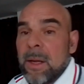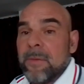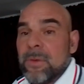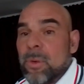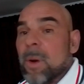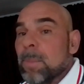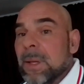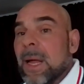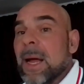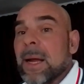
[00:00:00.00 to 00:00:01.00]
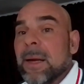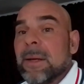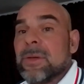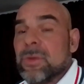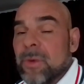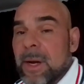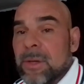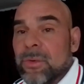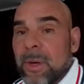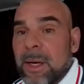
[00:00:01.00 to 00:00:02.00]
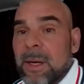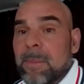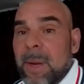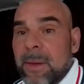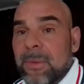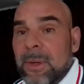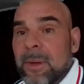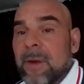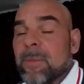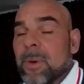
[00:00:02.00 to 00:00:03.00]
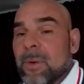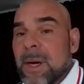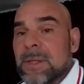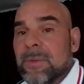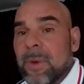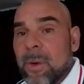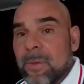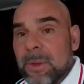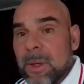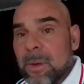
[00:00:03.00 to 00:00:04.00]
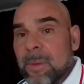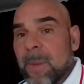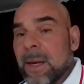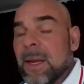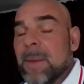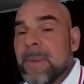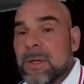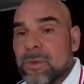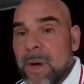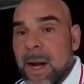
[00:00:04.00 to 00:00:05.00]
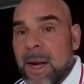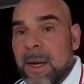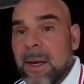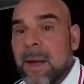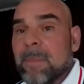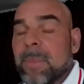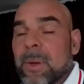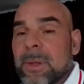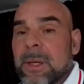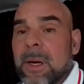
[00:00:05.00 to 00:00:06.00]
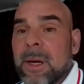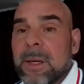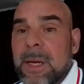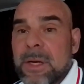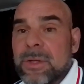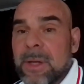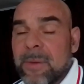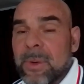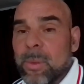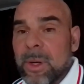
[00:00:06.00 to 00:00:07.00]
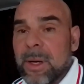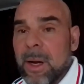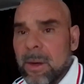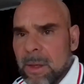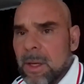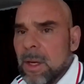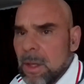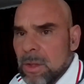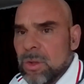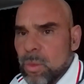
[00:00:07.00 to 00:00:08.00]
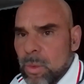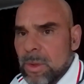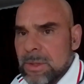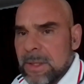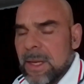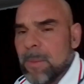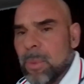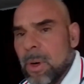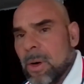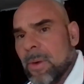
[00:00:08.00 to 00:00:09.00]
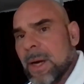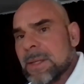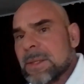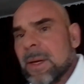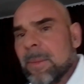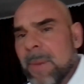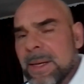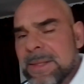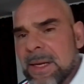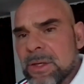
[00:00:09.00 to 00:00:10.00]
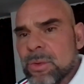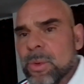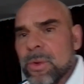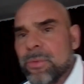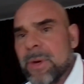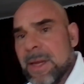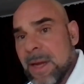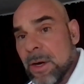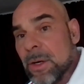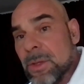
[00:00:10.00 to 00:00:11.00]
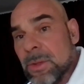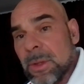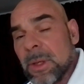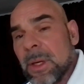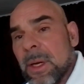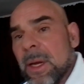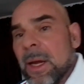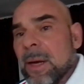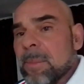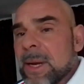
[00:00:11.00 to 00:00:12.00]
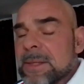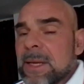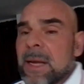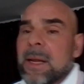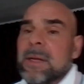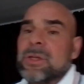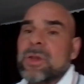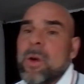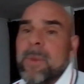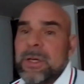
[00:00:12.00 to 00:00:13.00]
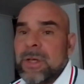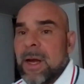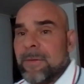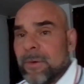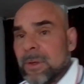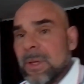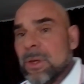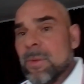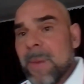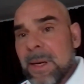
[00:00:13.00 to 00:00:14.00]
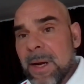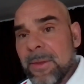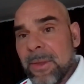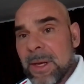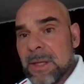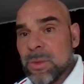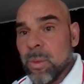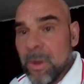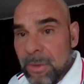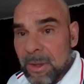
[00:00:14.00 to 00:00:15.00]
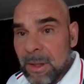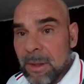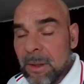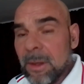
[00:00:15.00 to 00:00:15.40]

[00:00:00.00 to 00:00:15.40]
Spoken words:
If you apply strength training method of progressive overload by keeping track and building on each and every workout, you will see that progress. It may take 2 or 3 years. It may take so much effort that you may not think it's worth it,